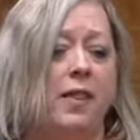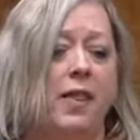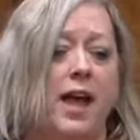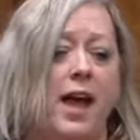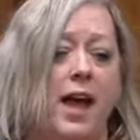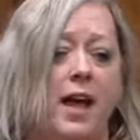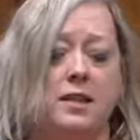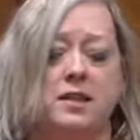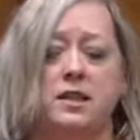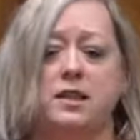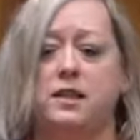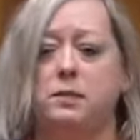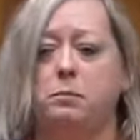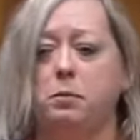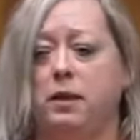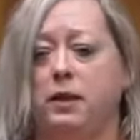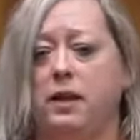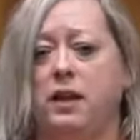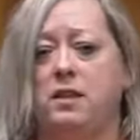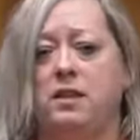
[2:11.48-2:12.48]
that Essex
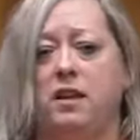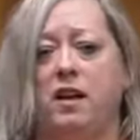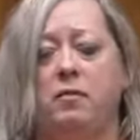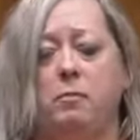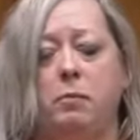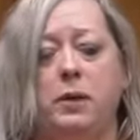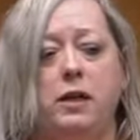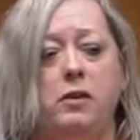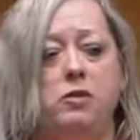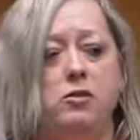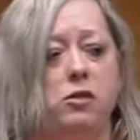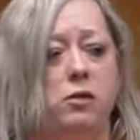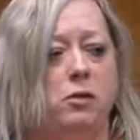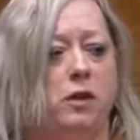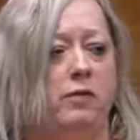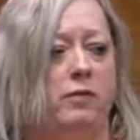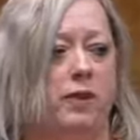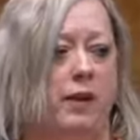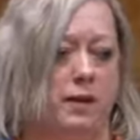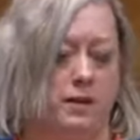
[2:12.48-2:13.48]
Police have been
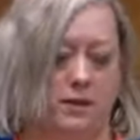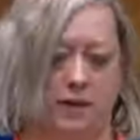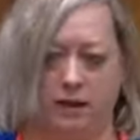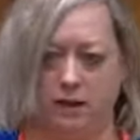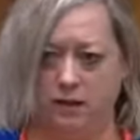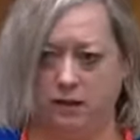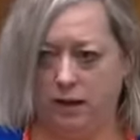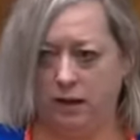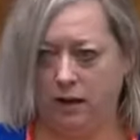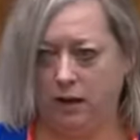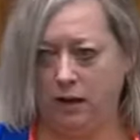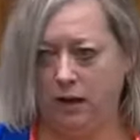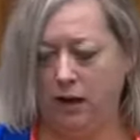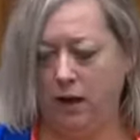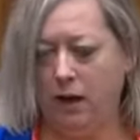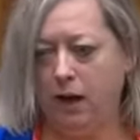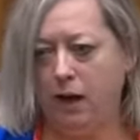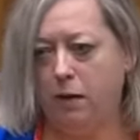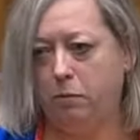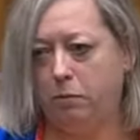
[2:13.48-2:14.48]
truly fantastic
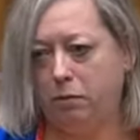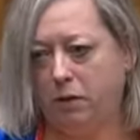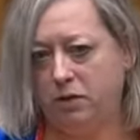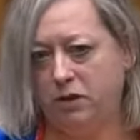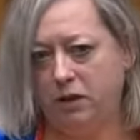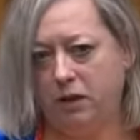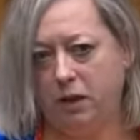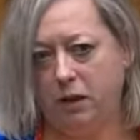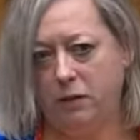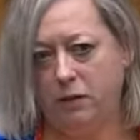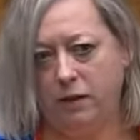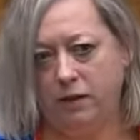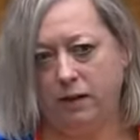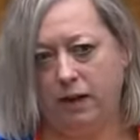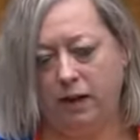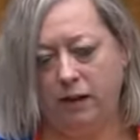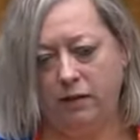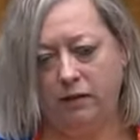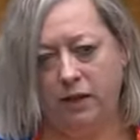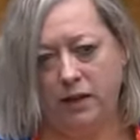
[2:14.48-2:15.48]
in prosecuting
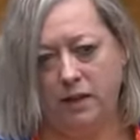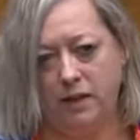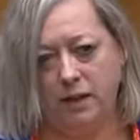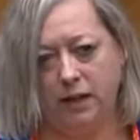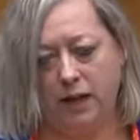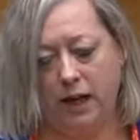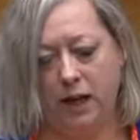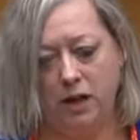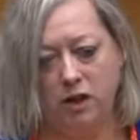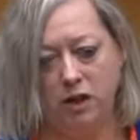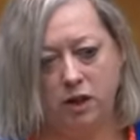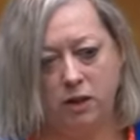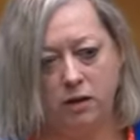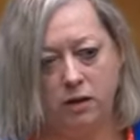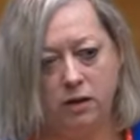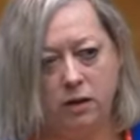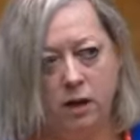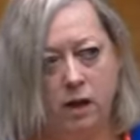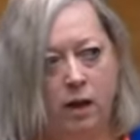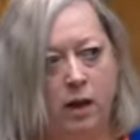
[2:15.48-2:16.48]
that
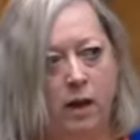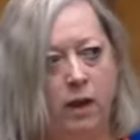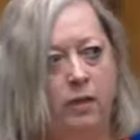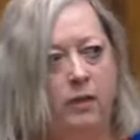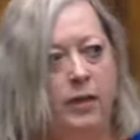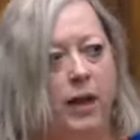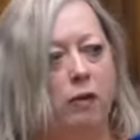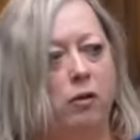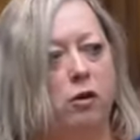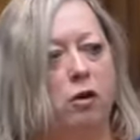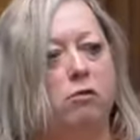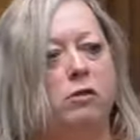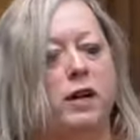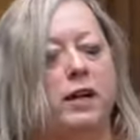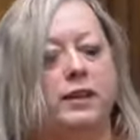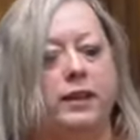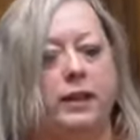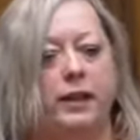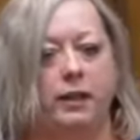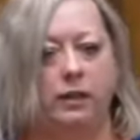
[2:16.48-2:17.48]
investigations. There are
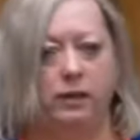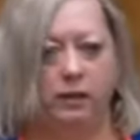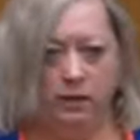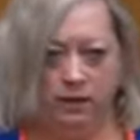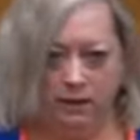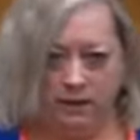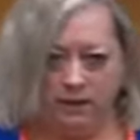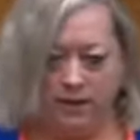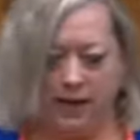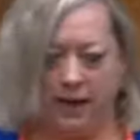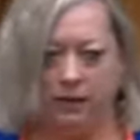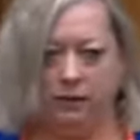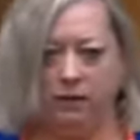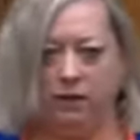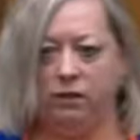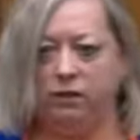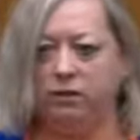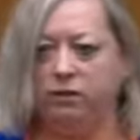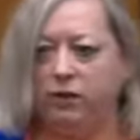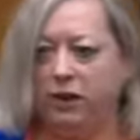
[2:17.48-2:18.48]
already 10
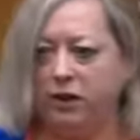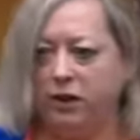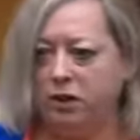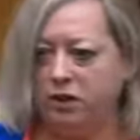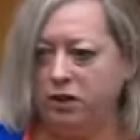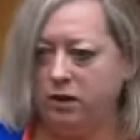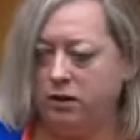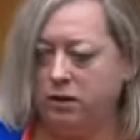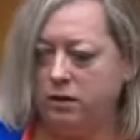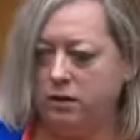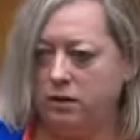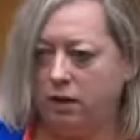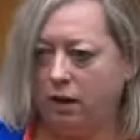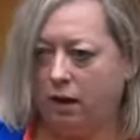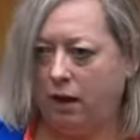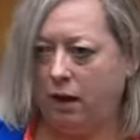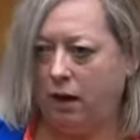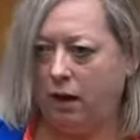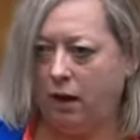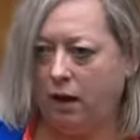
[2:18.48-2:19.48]
convictions,
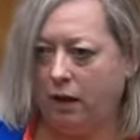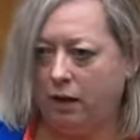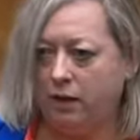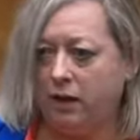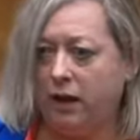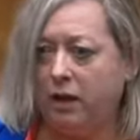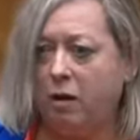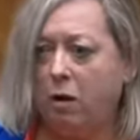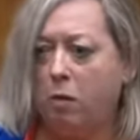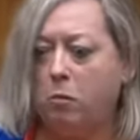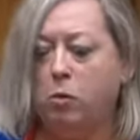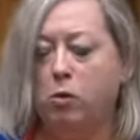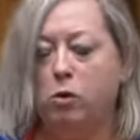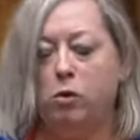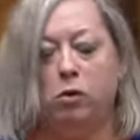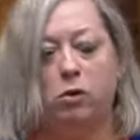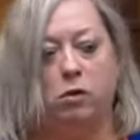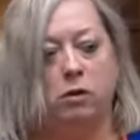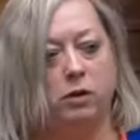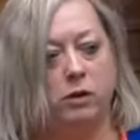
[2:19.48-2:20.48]
and there are
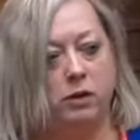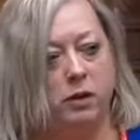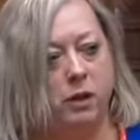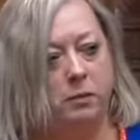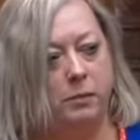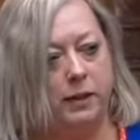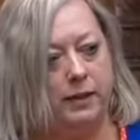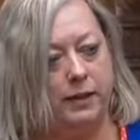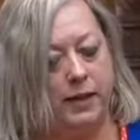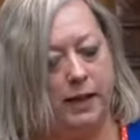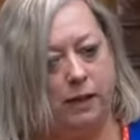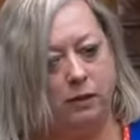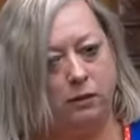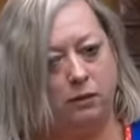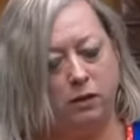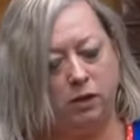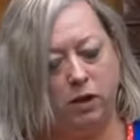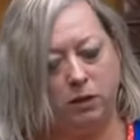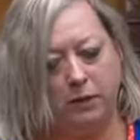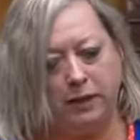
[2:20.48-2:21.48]
more coming
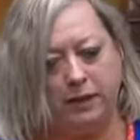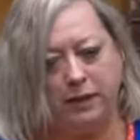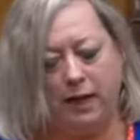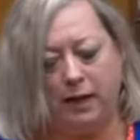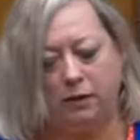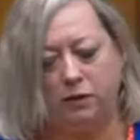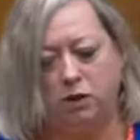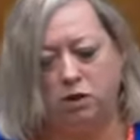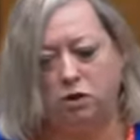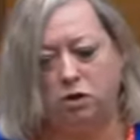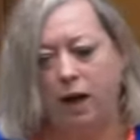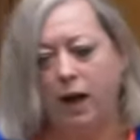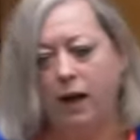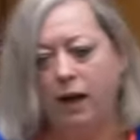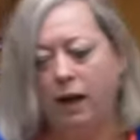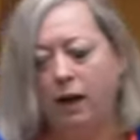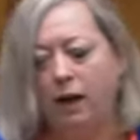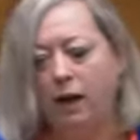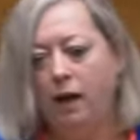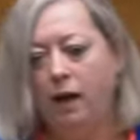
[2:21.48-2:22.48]
down the
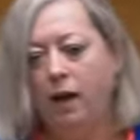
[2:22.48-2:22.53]
track.